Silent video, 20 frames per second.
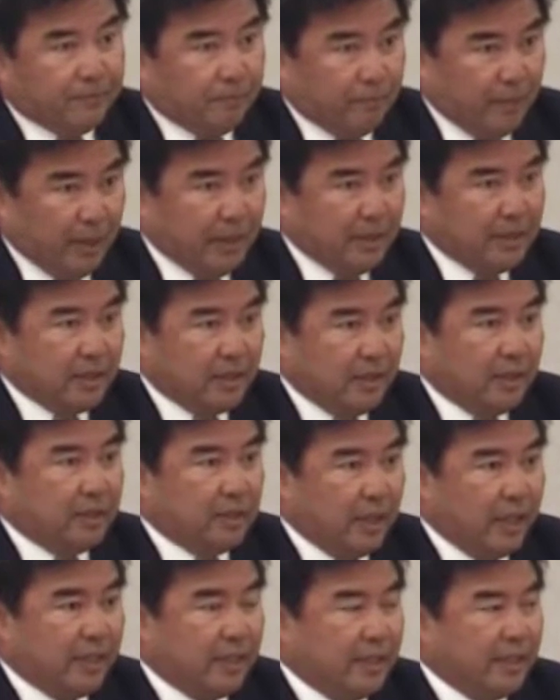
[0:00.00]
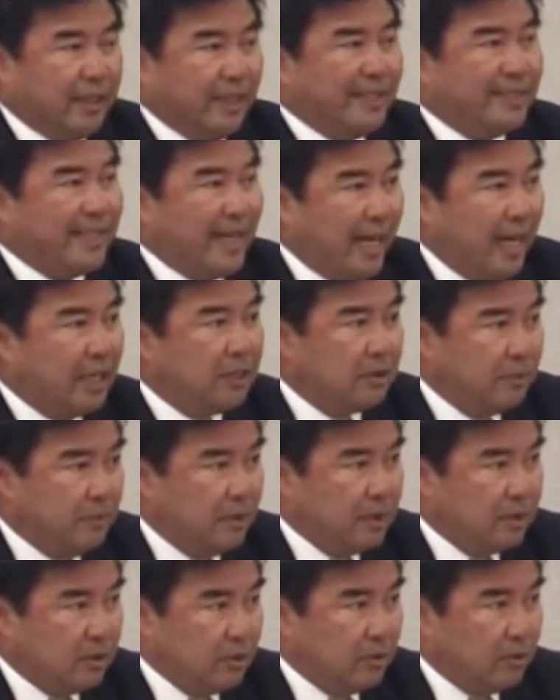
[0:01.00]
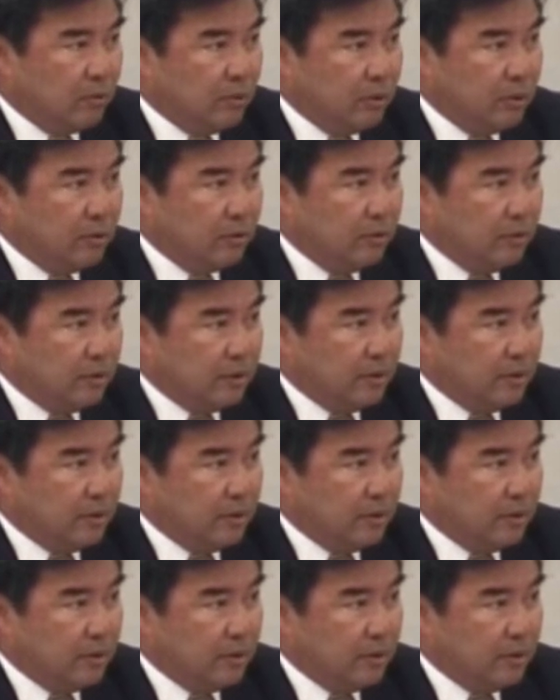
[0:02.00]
basically checking the attachment to the roof.